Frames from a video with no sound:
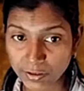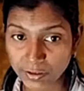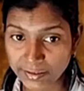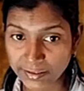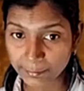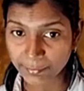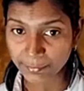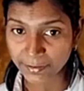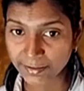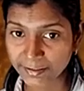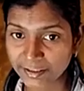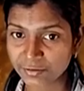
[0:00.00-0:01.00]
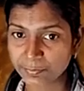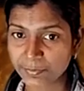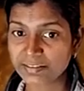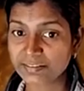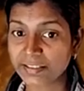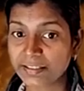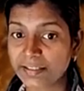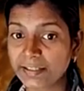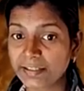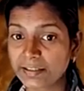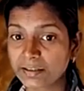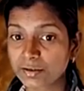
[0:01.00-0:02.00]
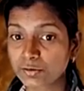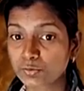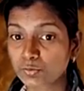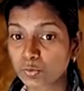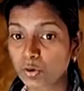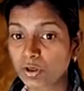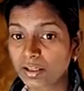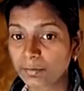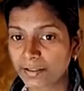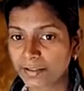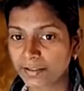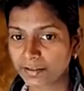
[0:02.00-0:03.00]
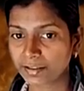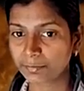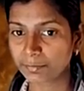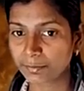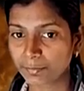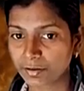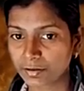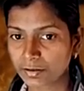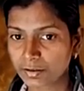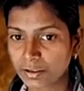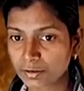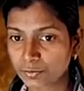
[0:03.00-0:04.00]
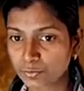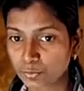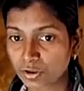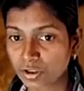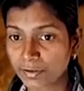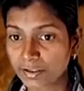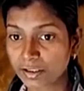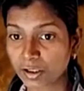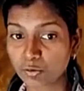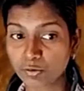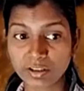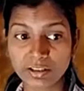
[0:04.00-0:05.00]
interplanetary space, sending solar material. Remember, solar material out